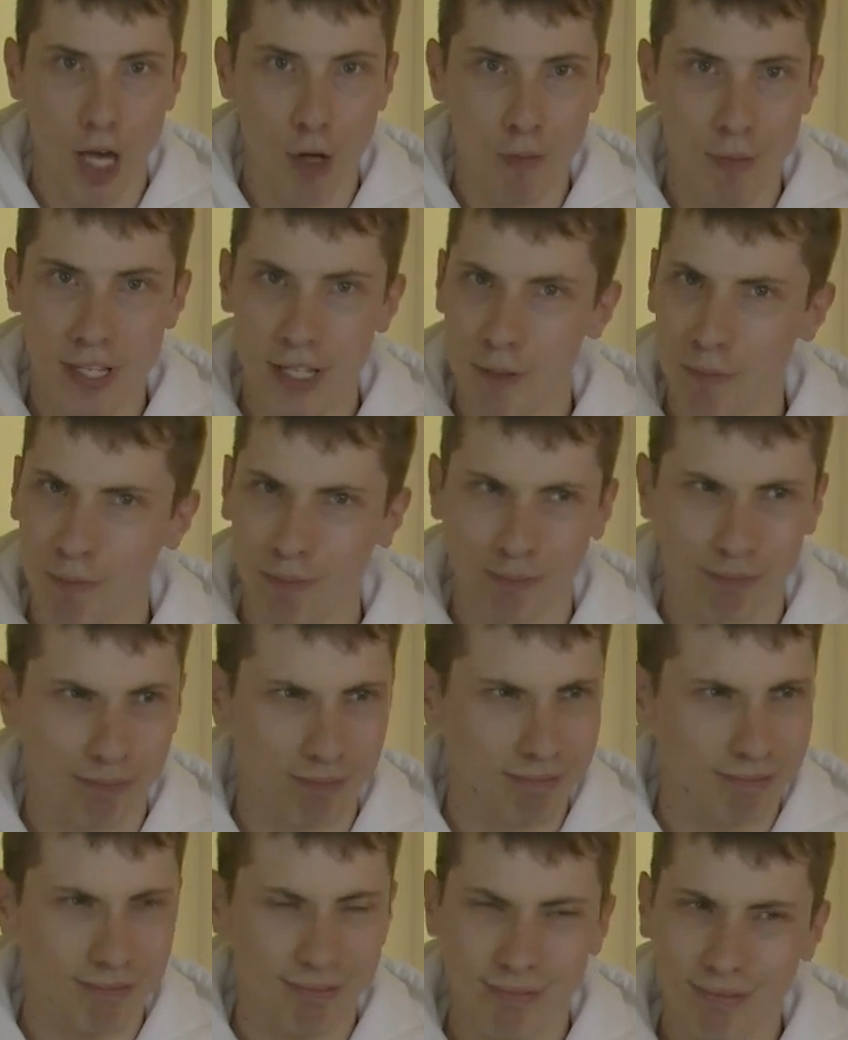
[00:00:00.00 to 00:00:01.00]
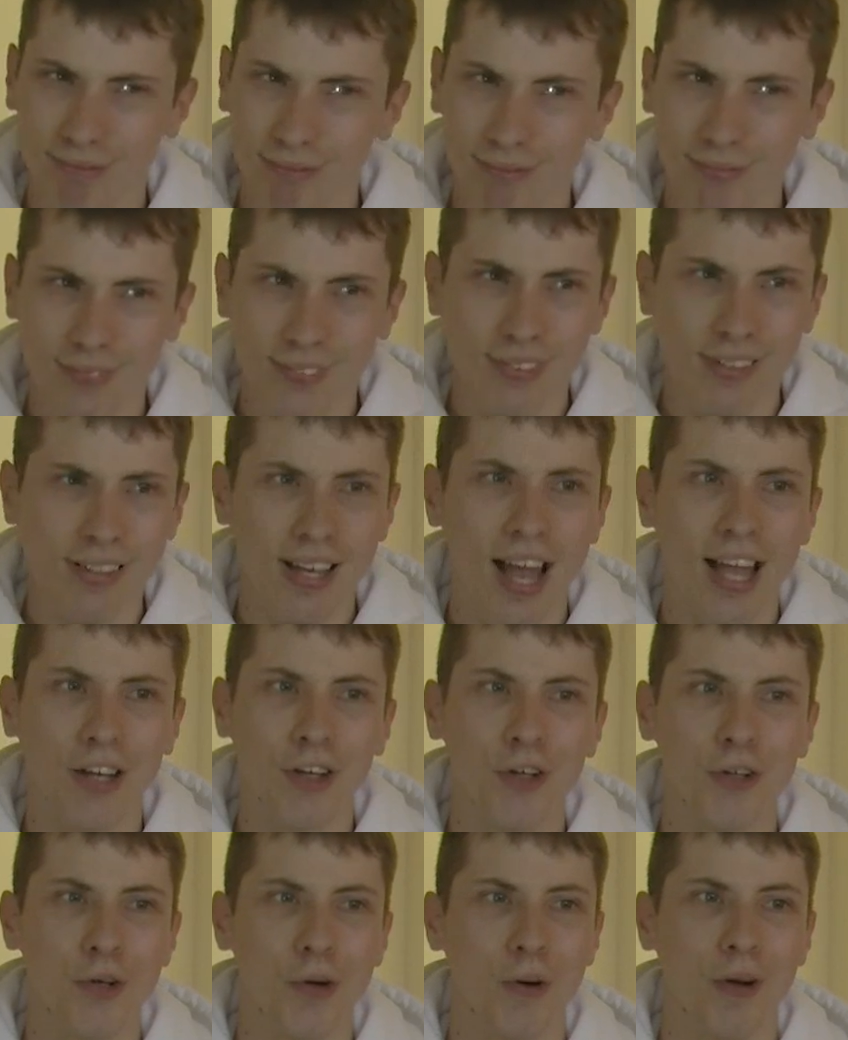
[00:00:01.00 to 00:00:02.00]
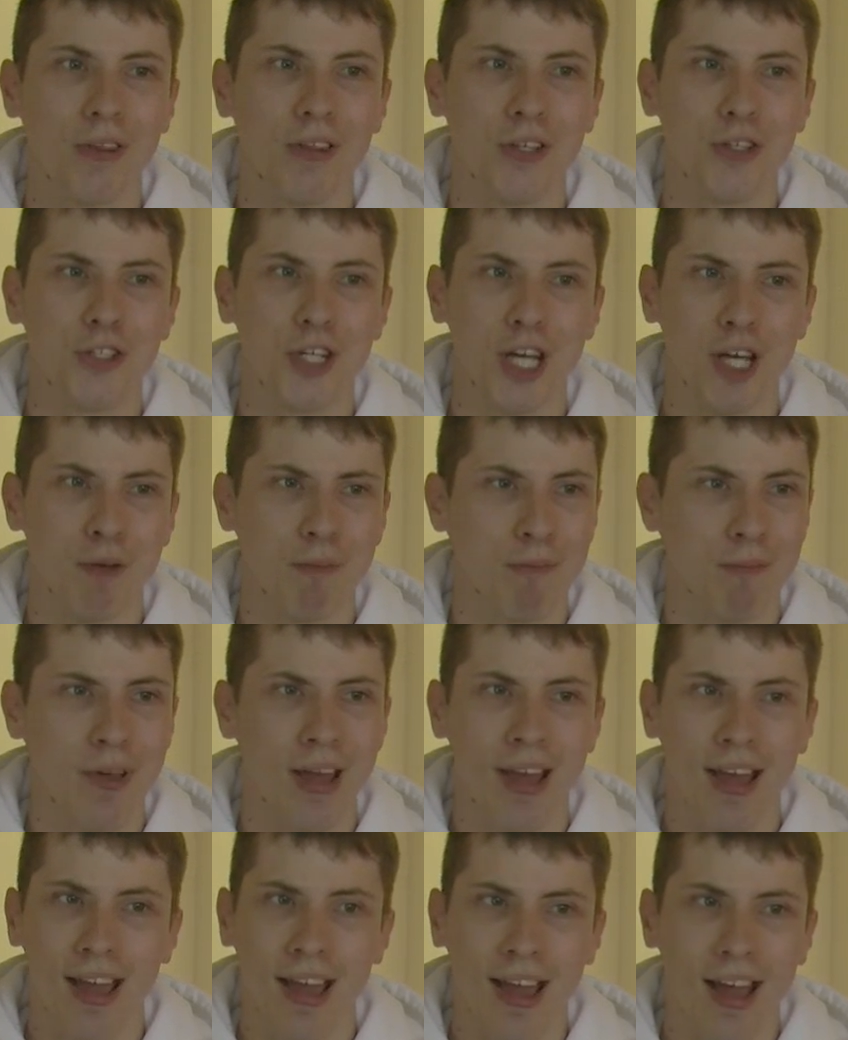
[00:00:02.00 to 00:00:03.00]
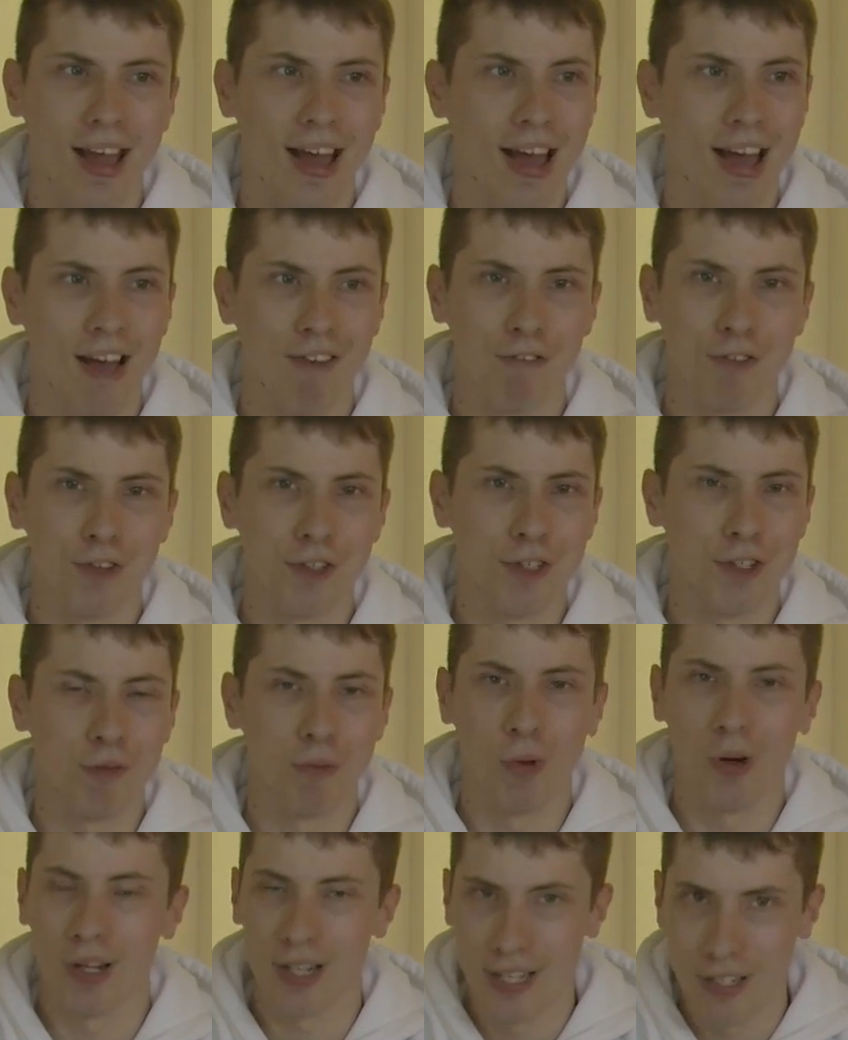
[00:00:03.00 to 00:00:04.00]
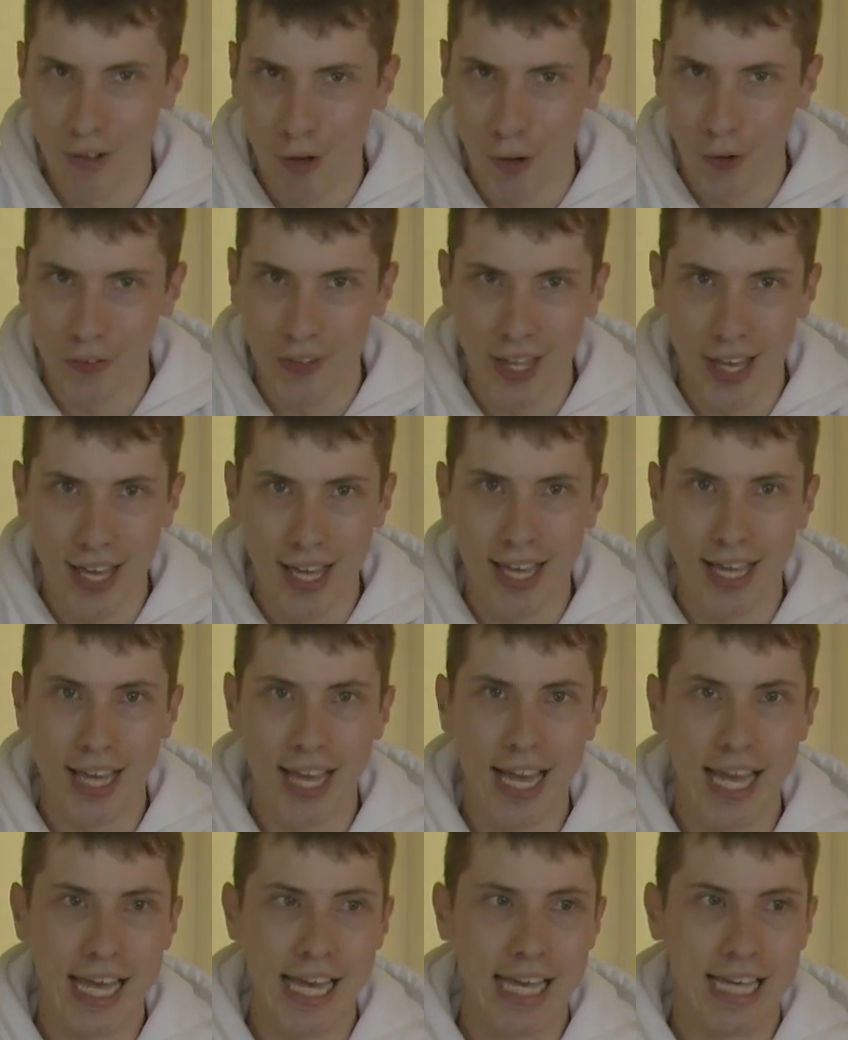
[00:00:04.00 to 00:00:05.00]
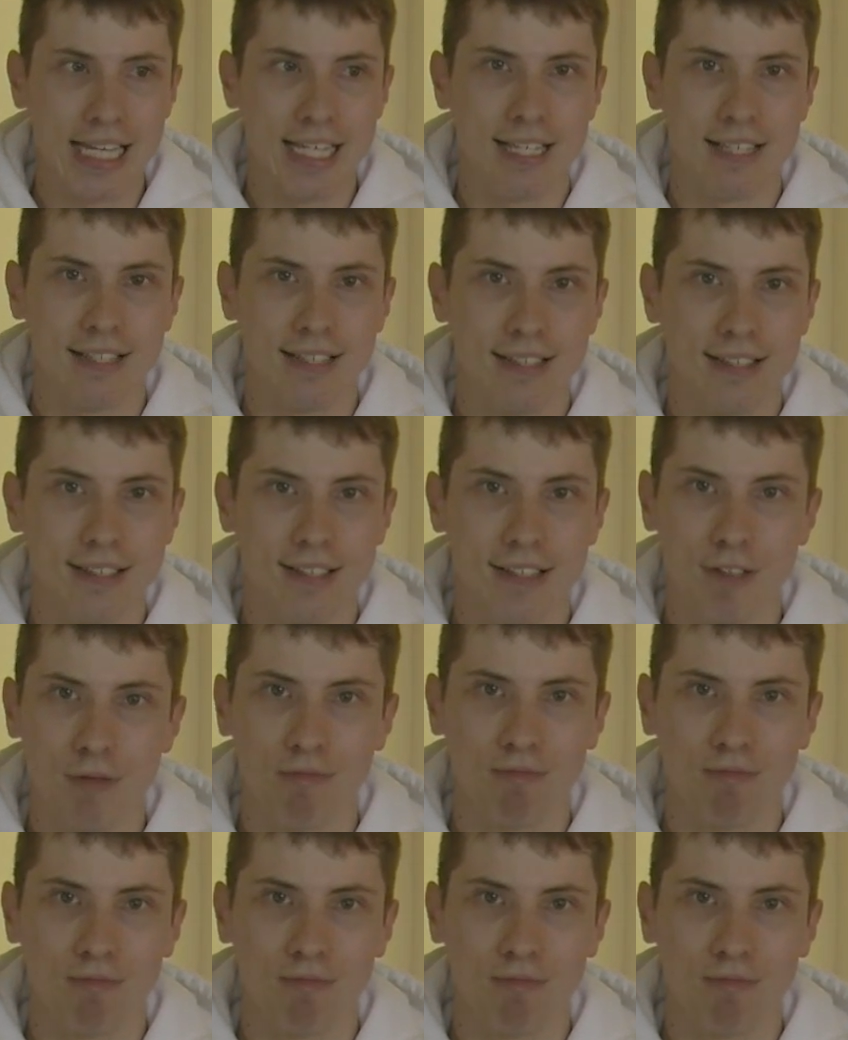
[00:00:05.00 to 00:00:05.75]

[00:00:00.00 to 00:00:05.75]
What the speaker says: I mean, I could go to the gym after working all day and